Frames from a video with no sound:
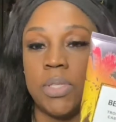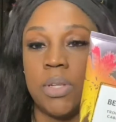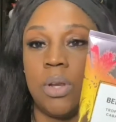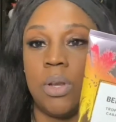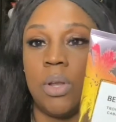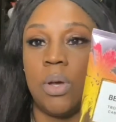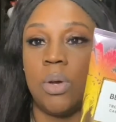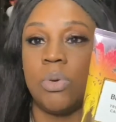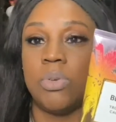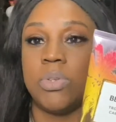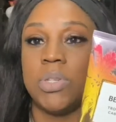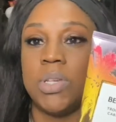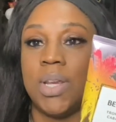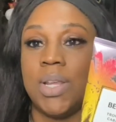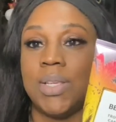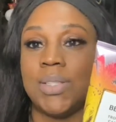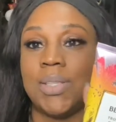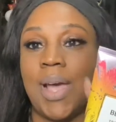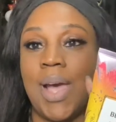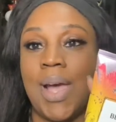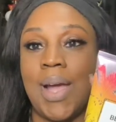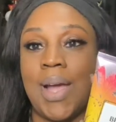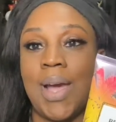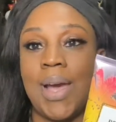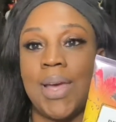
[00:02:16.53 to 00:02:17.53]
lotion is
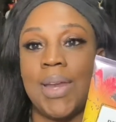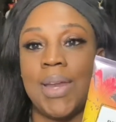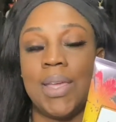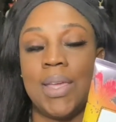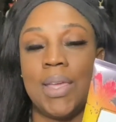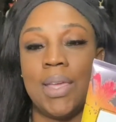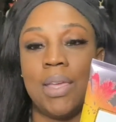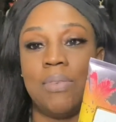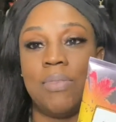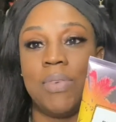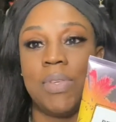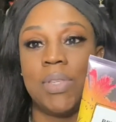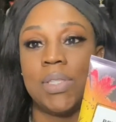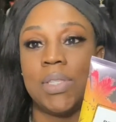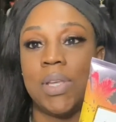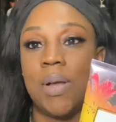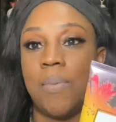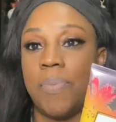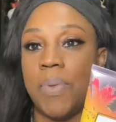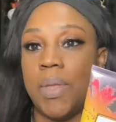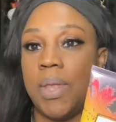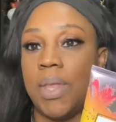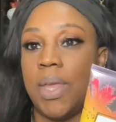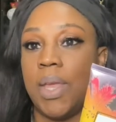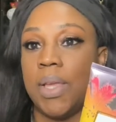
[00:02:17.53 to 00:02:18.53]
I got to give it
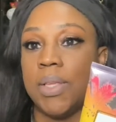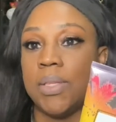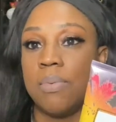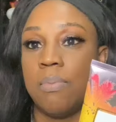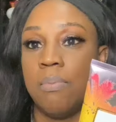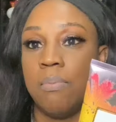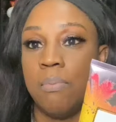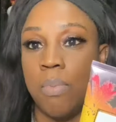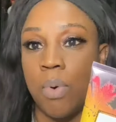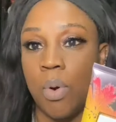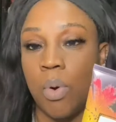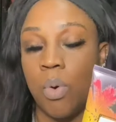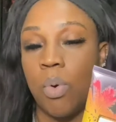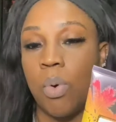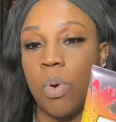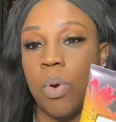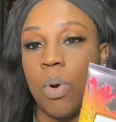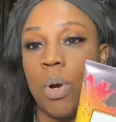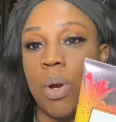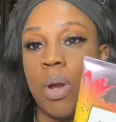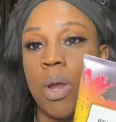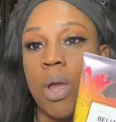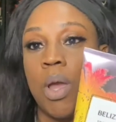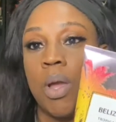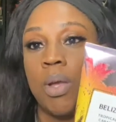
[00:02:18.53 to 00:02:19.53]
something that's
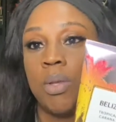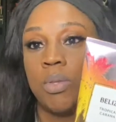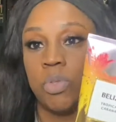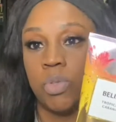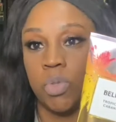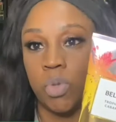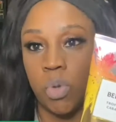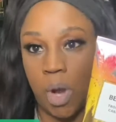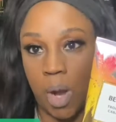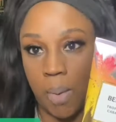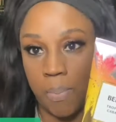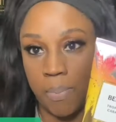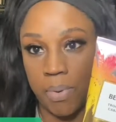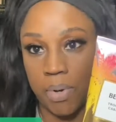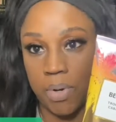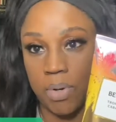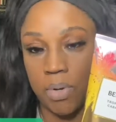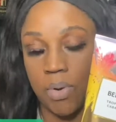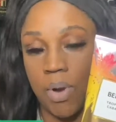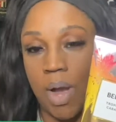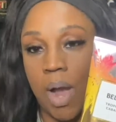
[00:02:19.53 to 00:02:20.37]
more tropical.